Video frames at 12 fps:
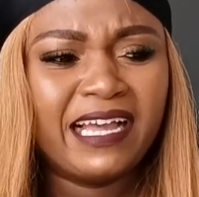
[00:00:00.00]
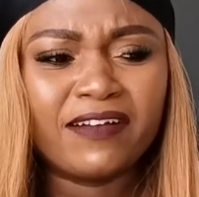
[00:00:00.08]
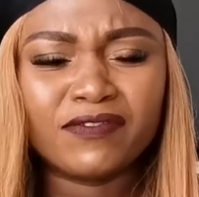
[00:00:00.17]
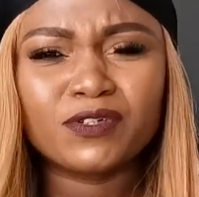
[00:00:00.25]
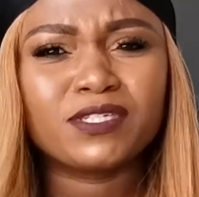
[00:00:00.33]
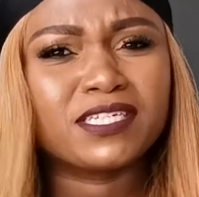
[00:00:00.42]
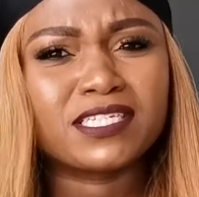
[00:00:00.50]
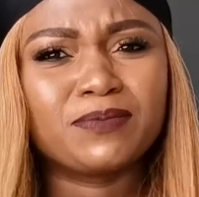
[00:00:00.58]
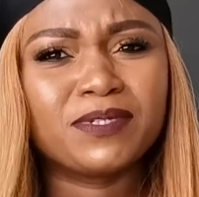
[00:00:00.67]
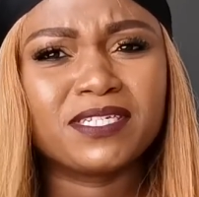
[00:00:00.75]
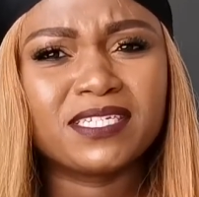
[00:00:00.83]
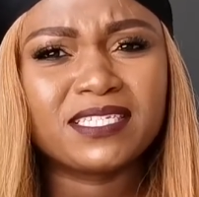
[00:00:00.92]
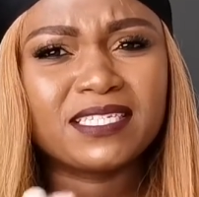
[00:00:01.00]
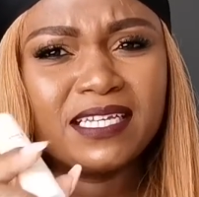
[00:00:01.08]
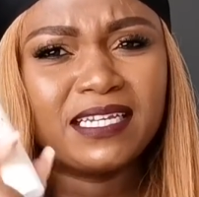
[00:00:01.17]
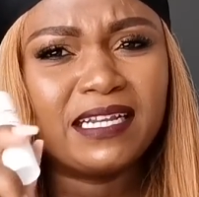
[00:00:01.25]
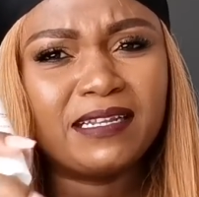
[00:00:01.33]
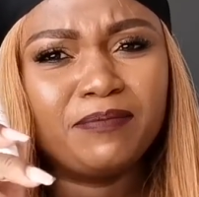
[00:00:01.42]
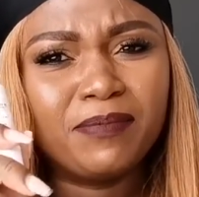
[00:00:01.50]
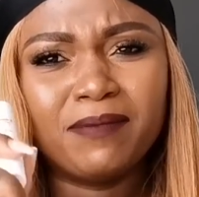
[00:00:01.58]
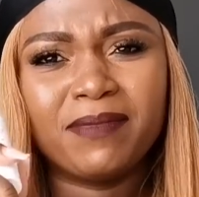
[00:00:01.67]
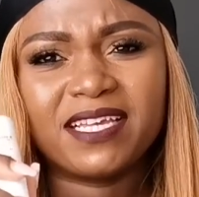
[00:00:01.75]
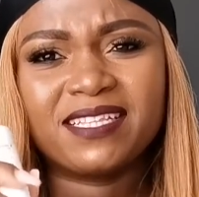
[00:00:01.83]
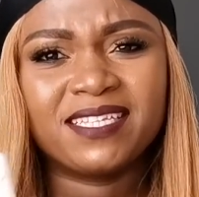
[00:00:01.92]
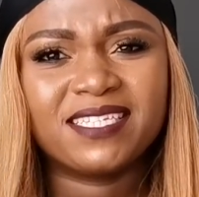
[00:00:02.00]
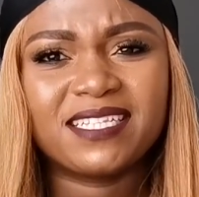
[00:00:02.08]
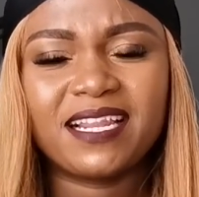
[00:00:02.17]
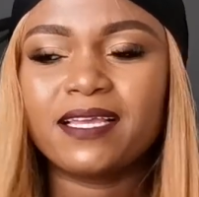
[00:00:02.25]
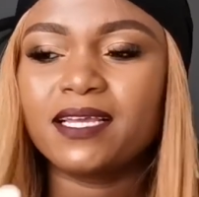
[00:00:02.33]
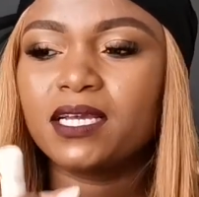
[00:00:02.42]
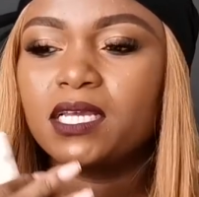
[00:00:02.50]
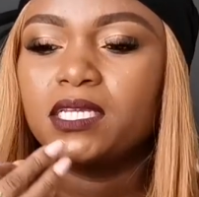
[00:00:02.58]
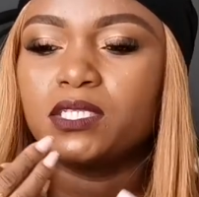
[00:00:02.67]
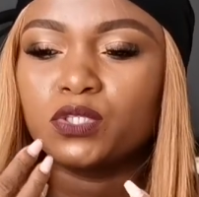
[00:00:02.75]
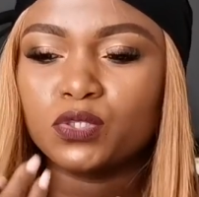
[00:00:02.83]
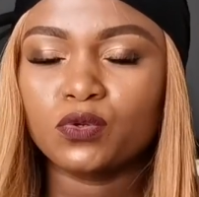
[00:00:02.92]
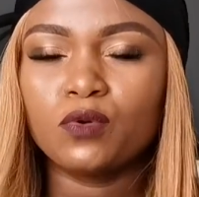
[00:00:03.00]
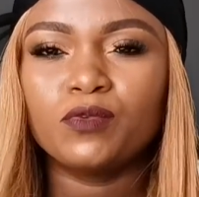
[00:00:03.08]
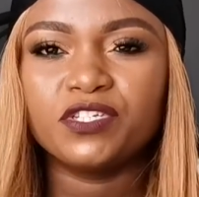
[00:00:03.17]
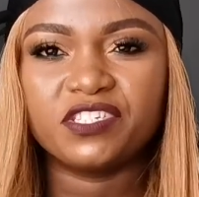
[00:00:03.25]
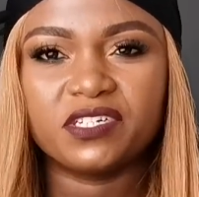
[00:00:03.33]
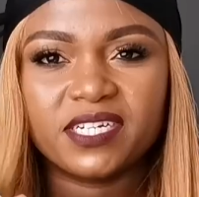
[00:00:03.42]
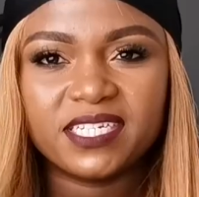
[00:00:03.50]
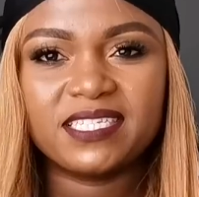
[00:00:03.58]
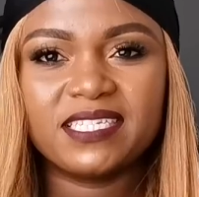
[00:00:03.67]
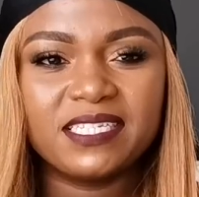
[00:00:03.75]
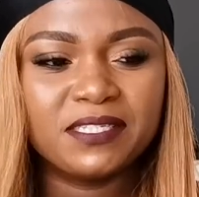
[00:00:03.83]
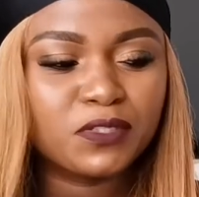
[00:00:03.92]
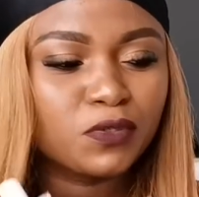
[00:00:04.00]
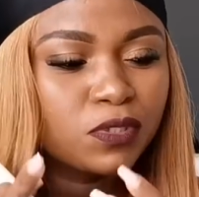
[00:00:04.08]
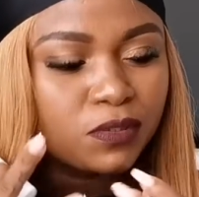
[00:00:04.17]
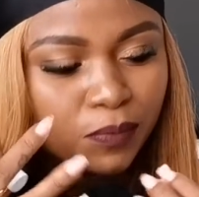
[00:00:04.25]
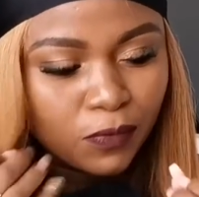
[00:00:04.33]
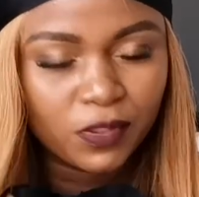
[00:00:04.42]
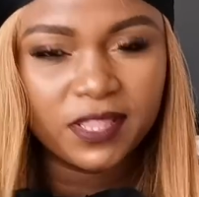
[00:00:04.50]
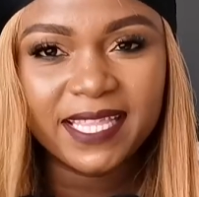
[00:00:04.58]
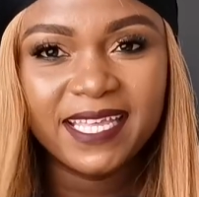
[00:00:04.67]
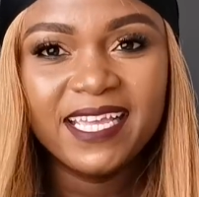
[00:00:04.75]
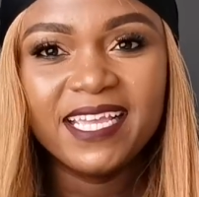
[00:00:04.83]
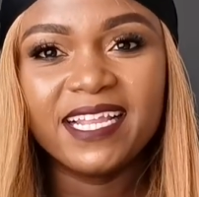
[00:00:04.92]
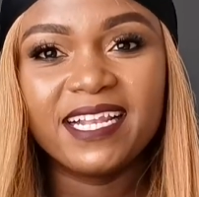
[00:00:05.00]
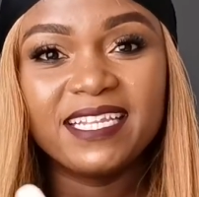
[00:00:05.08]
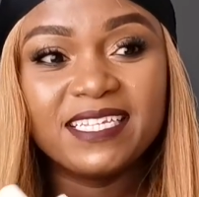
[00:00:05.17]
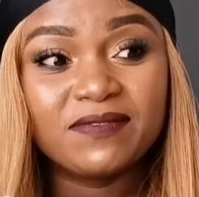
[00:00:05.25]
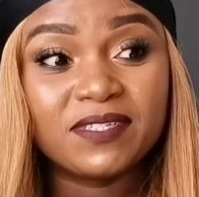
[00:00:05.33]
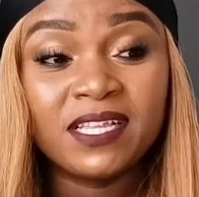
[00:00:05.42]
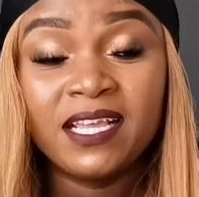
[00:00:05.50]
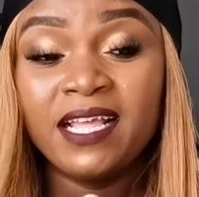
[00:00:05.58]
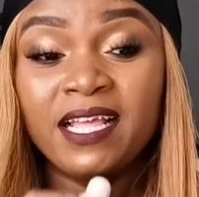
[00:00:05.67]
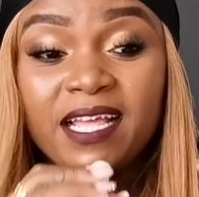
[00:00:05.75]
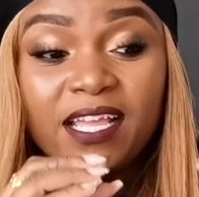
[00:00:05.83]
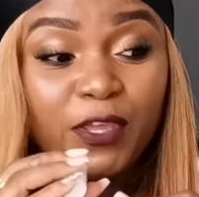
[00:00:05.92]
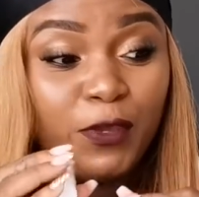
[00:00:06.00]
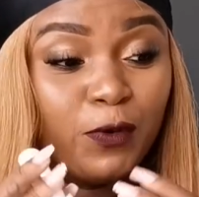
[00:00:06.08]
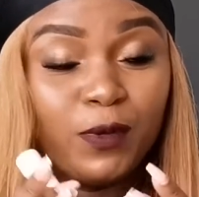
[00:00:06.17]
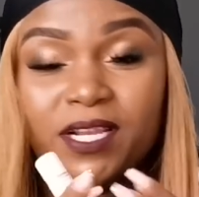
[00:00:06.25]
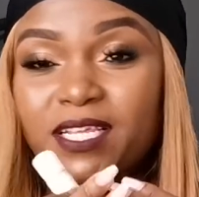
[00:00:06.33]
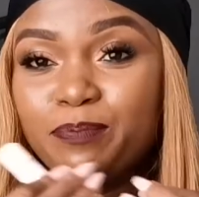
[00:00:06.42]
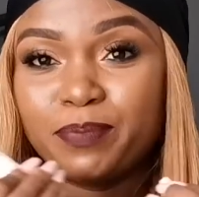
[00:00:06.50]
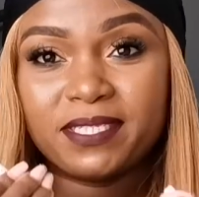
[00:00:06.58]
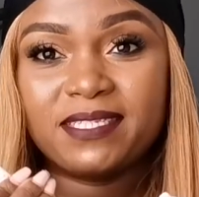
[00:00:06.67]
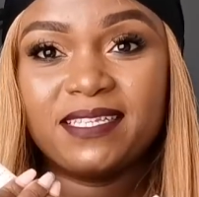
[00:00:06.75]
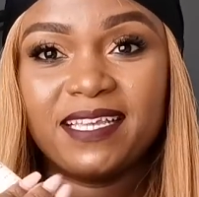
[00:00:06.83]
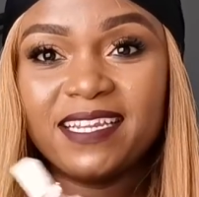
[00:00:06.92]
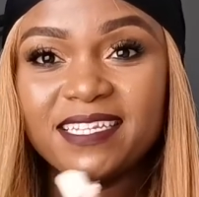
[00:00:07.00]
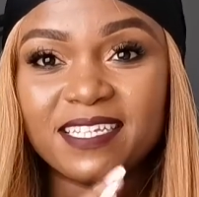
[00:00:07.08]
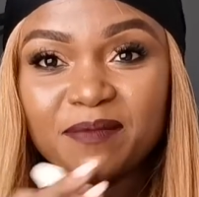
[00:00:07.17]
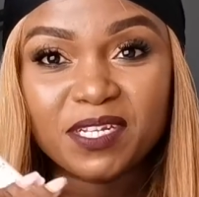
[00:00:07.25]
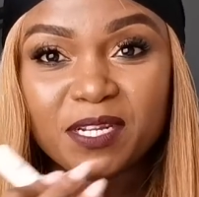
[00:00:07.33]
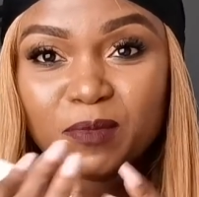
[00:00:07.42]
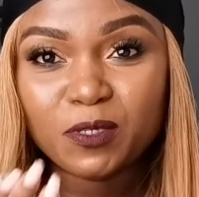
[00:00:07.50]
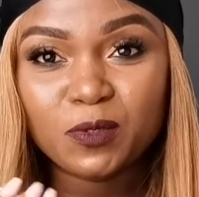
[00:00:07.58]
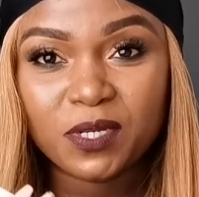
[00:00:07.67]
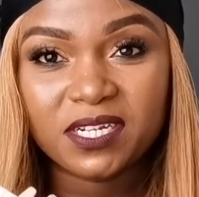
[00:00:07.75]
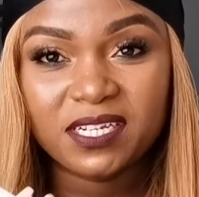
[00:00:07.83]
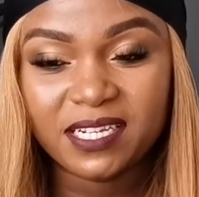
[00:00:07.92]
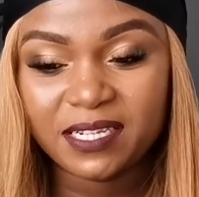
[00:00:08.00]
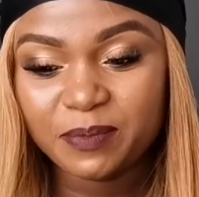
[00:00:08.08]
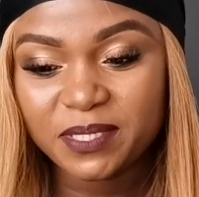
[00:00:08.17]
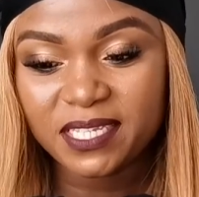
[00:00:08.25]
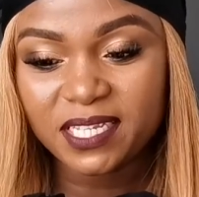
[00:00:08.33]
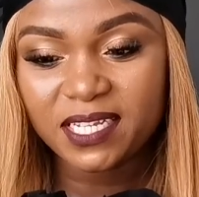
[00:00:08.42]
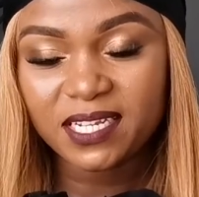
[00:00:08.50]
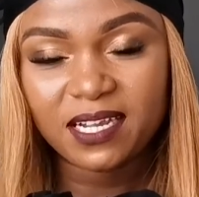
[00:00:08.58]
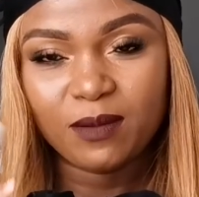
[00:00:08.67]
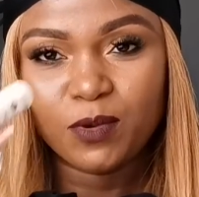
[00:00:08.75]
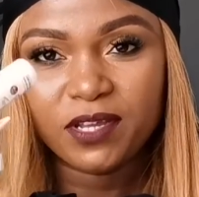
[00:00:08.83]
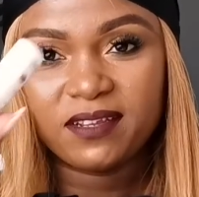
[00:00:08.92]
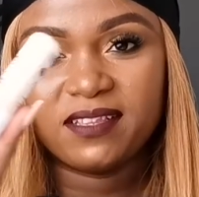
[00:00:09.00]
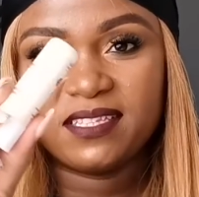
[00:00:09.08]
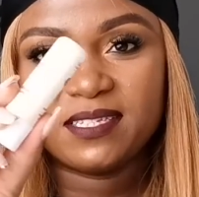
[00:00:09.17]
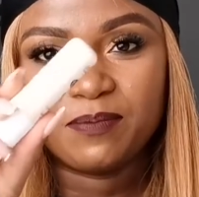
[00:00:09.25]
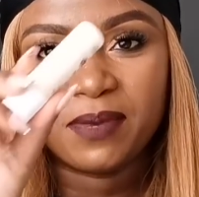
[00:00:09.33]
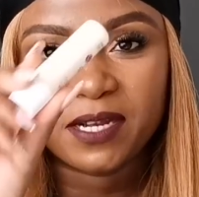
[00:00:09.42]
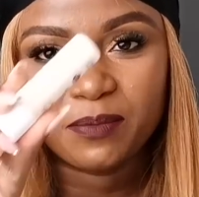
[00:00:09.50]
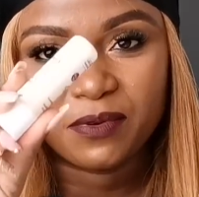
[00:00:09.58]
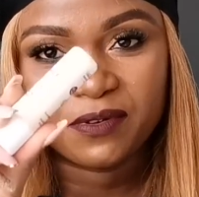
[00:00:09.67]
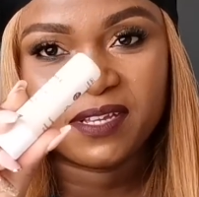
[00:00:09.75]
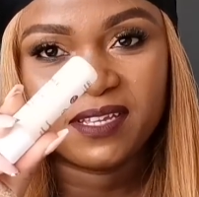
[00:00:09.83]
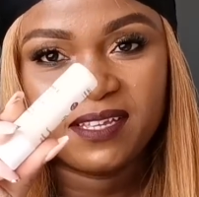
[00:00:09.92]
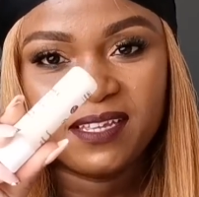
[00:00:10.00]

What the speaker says: I've not experienced any lip balm like this. Like, it's so moisturizing, so smooth. It leaves your lips. Anytime that I'm not wearing lipstick, I'm wearing this bad boy.